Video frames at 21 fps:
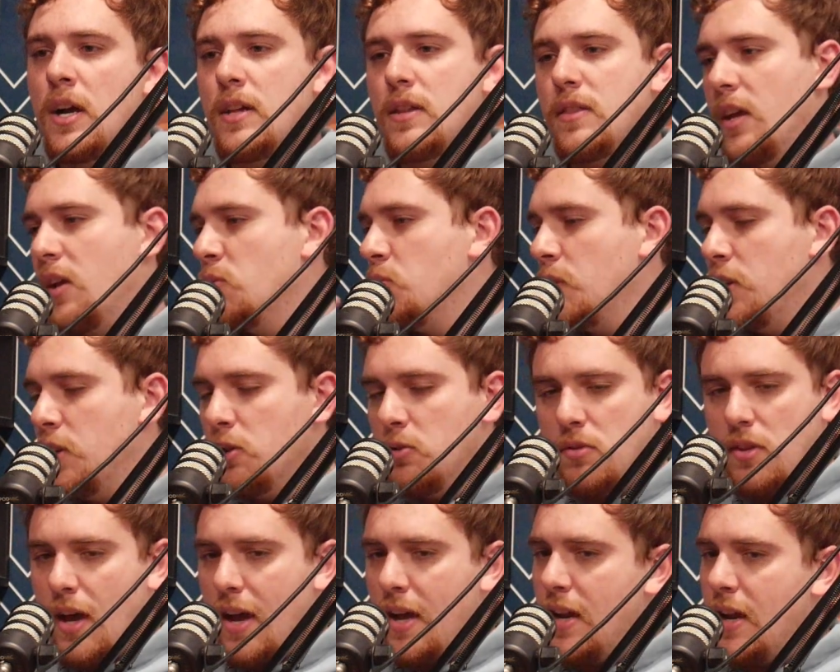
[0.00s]
They
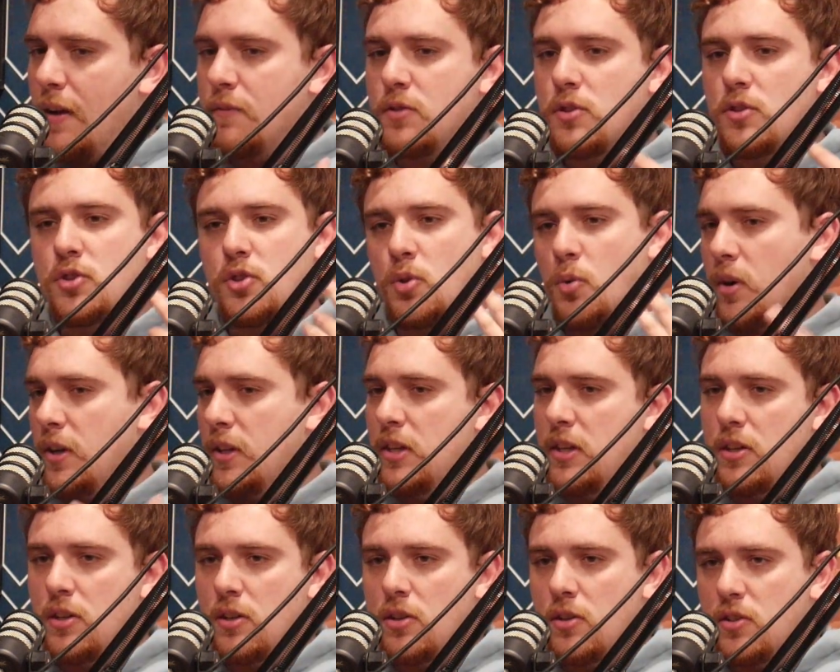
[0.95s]
reunite after 20
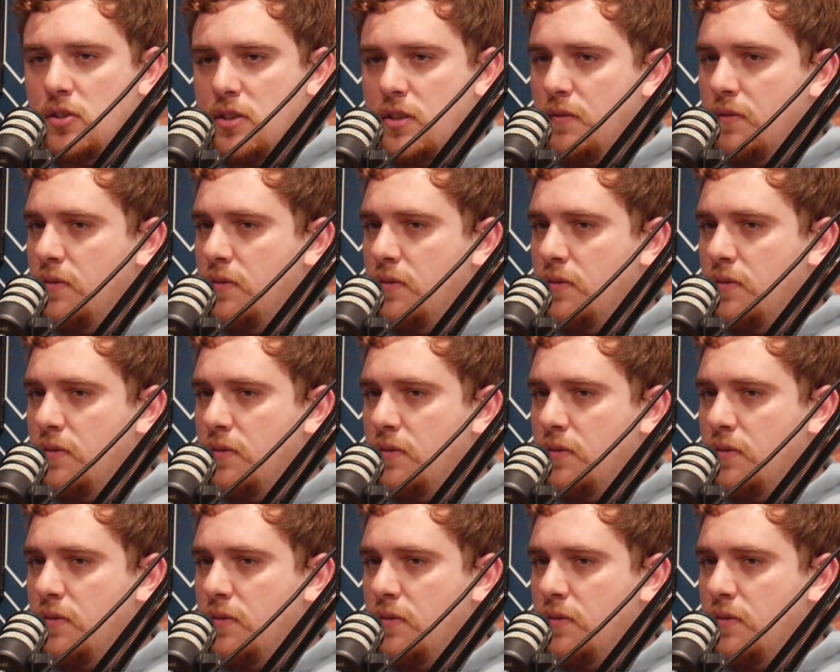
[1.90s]
years of